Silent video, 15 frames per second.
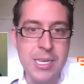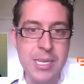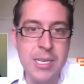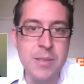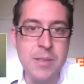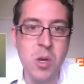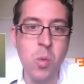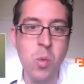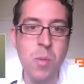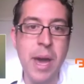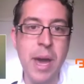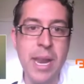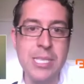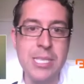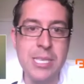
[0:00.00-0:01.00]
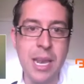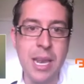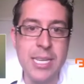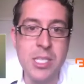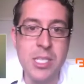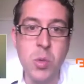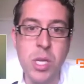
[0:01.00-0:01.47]
there. So we managed in the
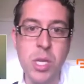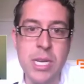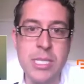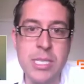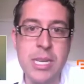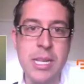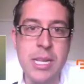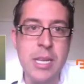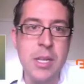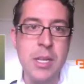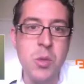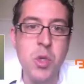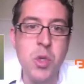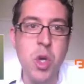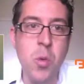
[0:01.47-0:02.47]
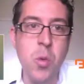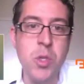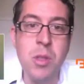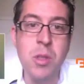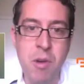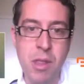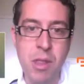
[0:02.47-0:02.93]
last two years to show two
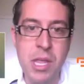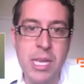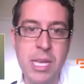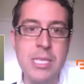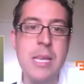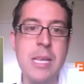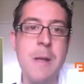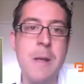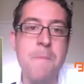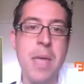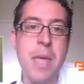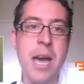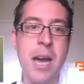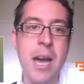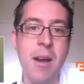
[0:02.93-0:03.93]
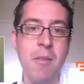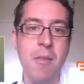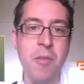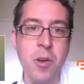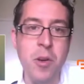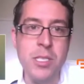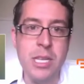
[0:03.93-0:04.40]
different things. Uh,
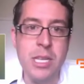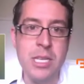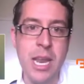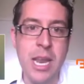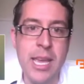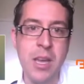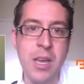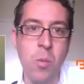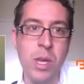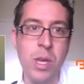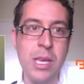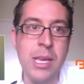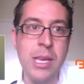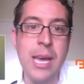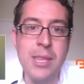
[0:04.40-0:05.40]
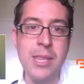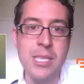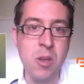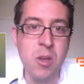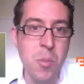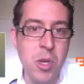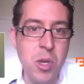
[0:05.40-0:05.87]
first is like we get this
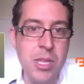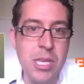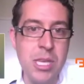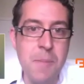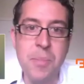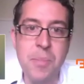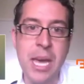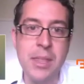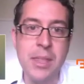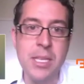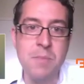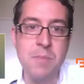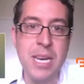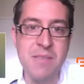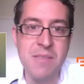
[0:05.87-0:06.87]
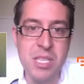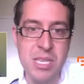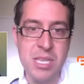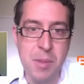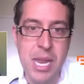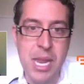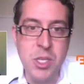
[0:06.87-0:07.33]
community and this massive
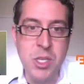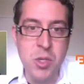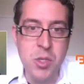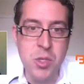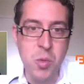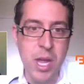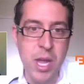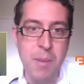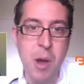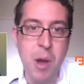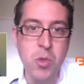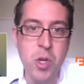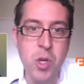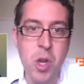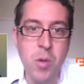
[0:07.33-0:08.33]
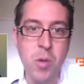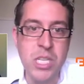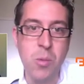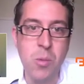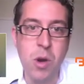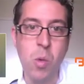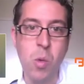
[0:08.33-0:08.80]
dissemination. So we are about to announce
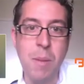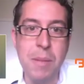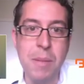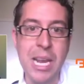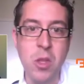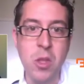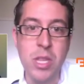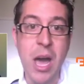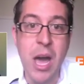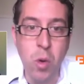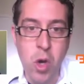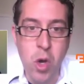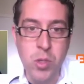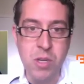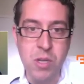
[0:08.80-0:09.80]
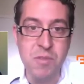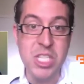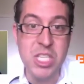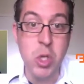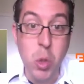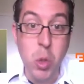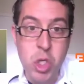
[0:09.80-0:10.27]
our 1 million downloads of the
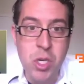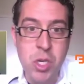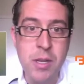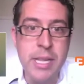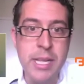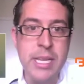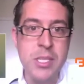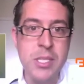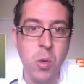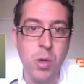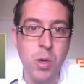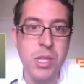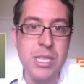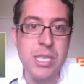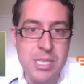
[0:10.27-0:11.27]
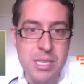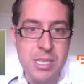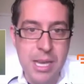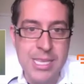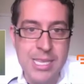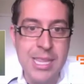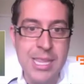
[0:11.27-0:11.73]
solution. So with
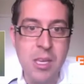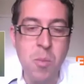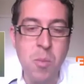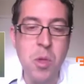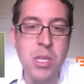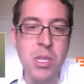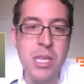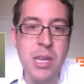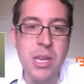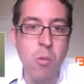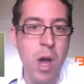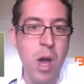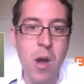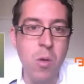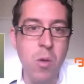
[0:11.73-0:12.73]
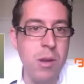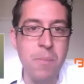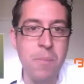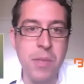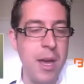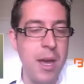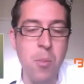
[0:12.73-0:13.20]
this exciting community
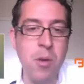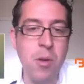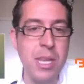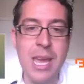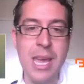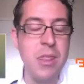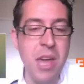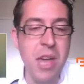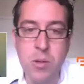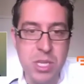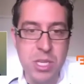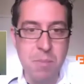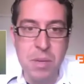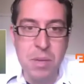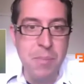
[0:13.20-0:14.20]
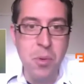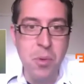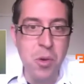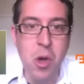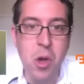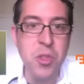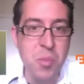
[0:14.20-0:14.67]
around uh, more than 8,000
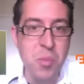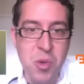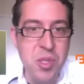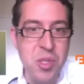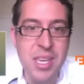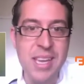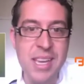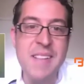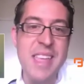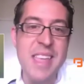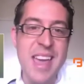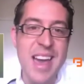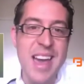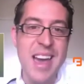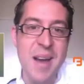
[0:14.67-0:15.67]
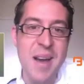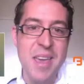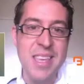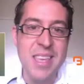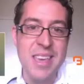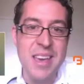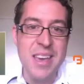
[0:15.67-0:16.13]
people contributing uh,
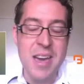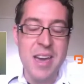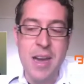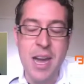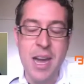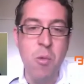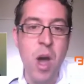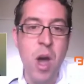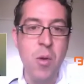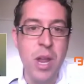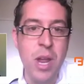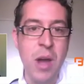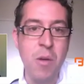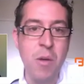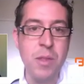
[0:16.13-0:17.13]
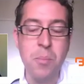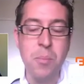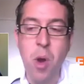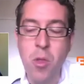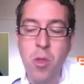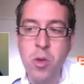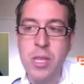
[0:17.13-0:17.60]
eh, around, around the
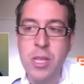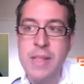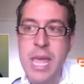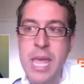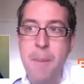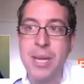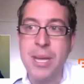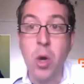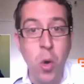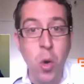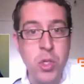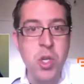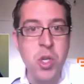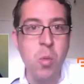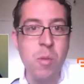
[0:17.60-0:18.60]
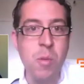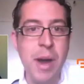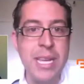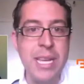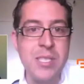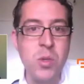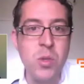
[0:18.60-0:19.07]
product. But also we
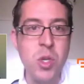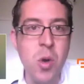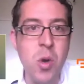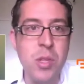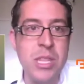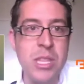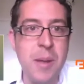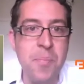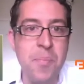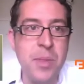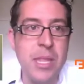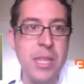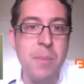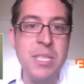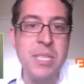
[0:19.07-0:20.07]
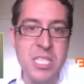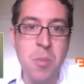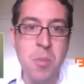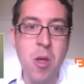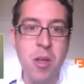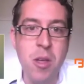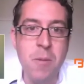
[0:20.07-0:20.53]
managed to show that the business
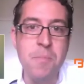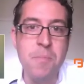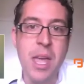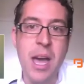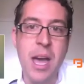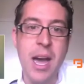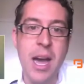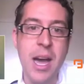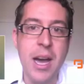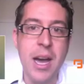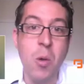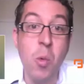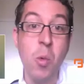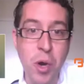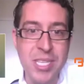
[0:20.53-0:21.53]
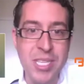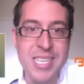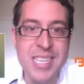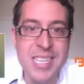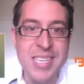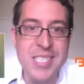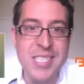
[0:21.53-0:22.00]
model
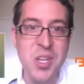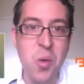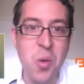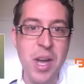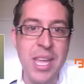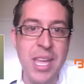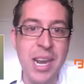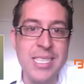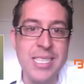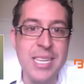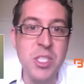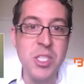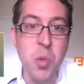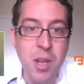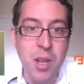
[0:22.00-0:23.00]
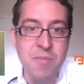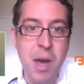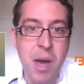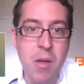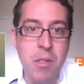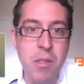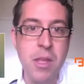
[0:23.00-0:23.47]
works so uh, in less than 12
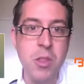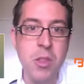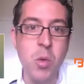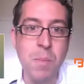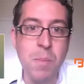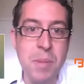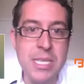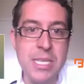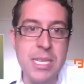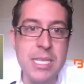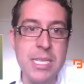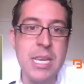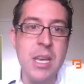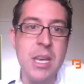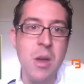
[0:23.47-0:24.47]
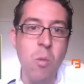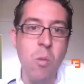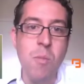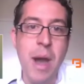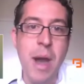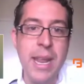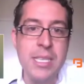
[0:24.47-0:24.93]
months doing business,
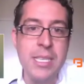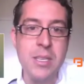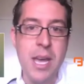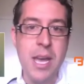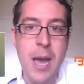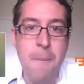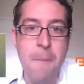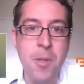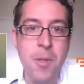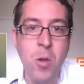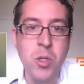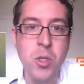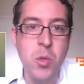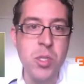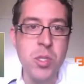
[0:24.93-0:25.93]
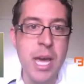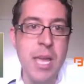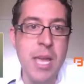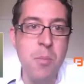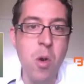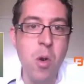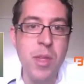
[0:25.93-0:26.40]
we managed um, also to
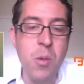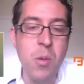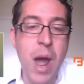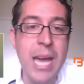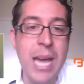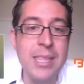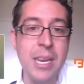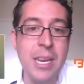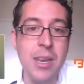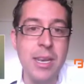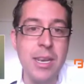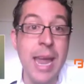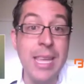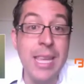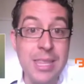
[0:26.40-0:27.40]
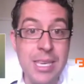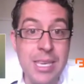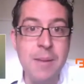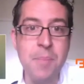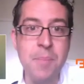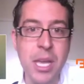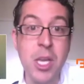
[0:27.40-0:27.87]
sign more than
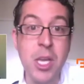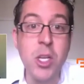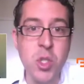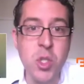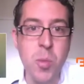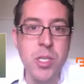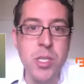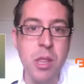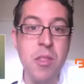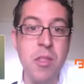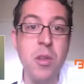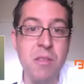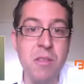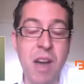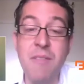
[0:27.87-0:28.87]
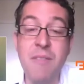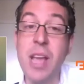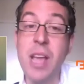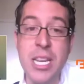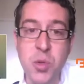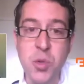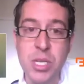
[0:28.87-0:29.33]
190 customers in 35
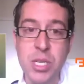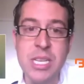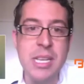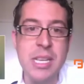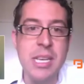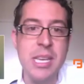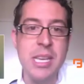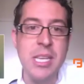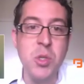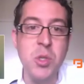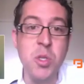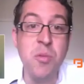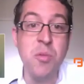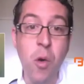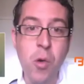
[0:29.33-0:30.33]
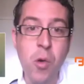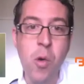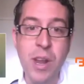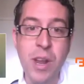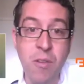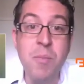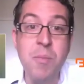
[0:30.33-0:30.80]
countries in just four
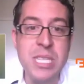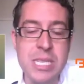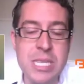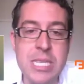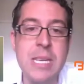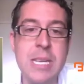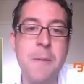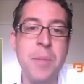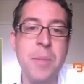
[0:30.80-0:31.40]
quarters of business.